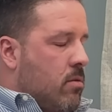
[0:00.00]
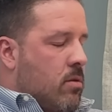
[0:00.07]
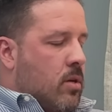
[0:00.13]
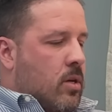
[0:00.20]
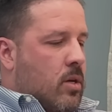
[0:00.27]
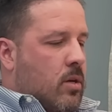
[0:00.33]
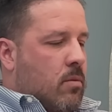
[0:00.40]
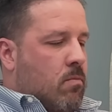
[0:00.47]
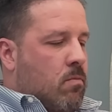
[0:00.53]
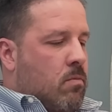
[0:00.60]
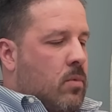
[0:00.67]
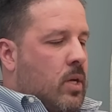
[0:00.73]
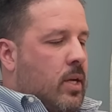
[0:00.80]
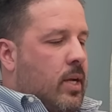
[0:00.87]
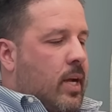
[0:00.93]
And
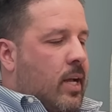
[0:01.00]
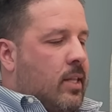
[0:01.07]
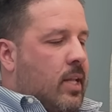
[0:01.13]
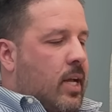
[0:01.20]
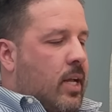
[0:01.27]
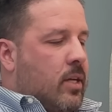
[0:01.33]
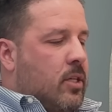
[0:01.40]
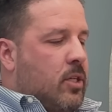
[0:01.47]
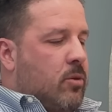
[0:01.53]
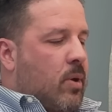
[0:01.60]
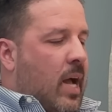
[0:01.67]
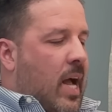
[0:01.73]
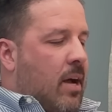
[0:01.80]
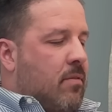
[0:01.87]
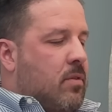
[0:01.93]
then do you
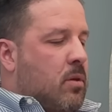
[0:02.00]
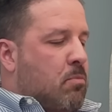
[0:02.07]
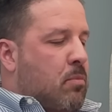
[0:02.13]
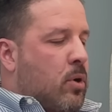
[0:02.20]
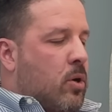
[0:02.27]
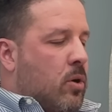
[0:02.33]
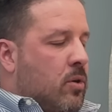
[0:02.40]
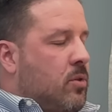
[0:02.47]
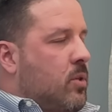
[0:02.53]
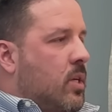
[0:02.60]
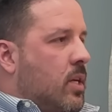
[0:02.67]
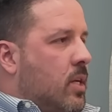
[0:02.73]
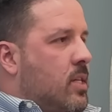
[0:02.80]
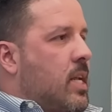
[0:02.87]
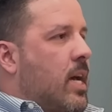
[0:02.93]
have the
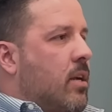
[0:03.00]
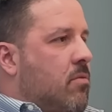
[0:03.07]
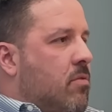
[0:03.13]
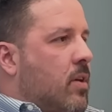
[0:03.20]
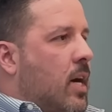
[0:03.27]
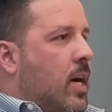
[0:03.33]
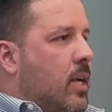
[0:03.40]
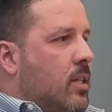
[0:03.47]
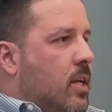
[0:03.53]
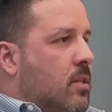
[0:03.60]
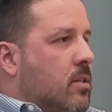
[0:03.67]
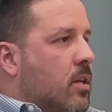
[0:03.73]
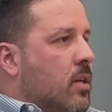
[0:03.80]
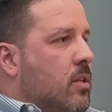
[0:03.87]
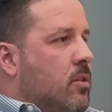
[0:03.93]
person identified
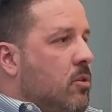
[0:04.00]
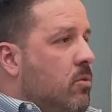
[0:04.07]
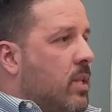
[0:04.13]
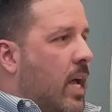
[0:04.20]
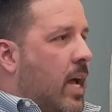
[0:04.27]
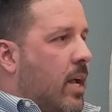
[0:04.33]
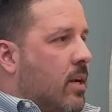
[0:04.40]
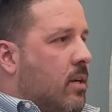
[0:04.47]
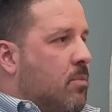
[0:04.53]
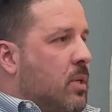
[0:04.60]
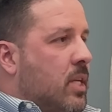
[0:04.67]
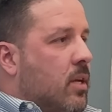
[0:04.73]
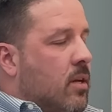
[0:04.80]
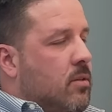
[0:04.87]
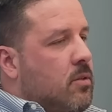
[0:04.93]
that's going to do that?
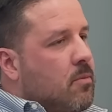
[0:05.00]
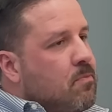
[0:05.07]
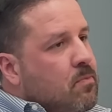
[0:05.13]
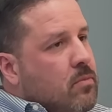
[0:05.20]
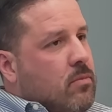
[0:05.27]
Because